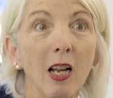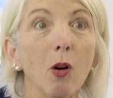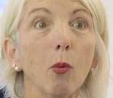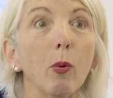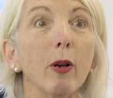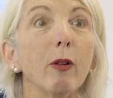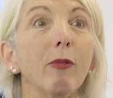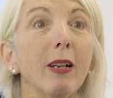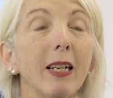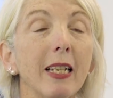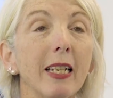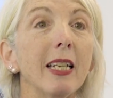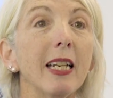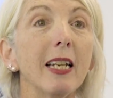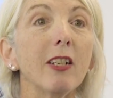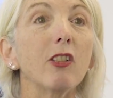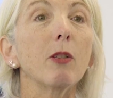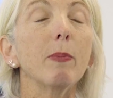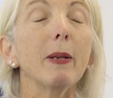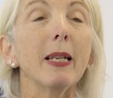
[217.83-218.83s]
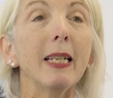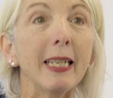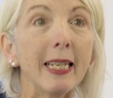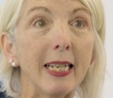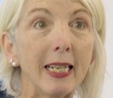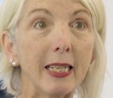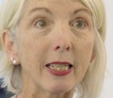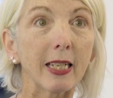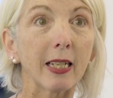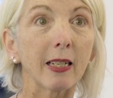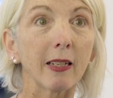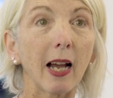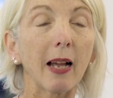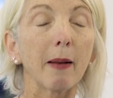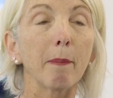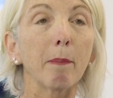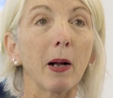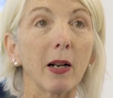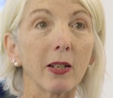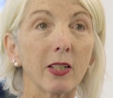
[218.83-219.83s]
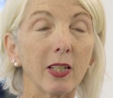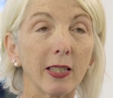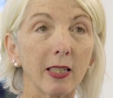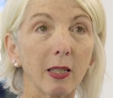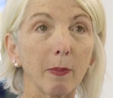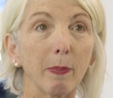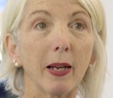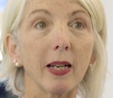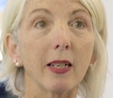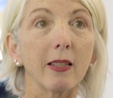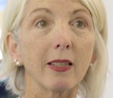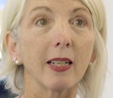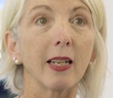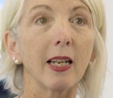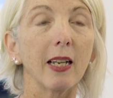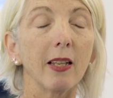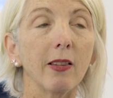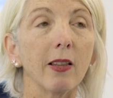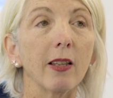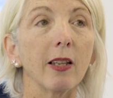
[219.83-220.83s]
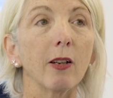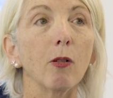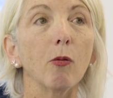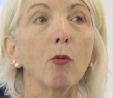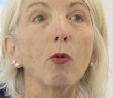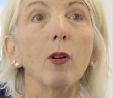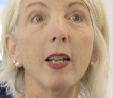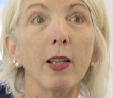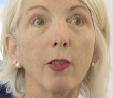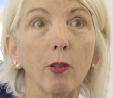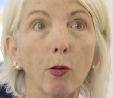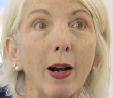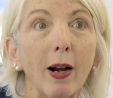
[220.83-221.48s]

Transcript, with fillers: We really need to be leading and participating in the, in the